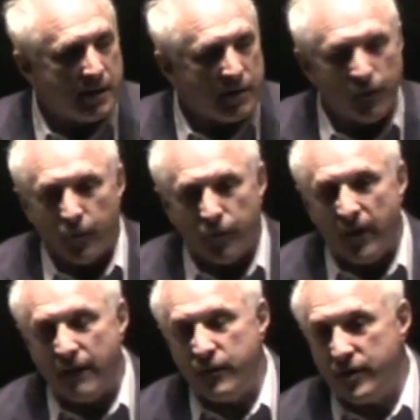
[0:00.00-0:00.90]
the first
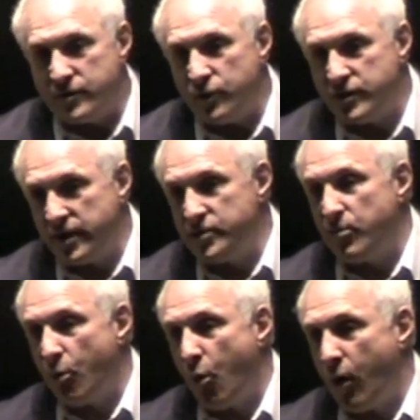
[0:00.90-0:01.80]
5 years those kids are
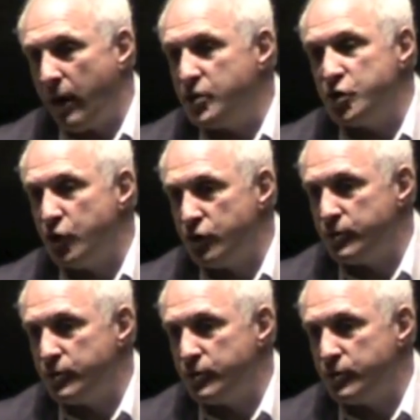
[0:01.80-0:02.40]
born is huge,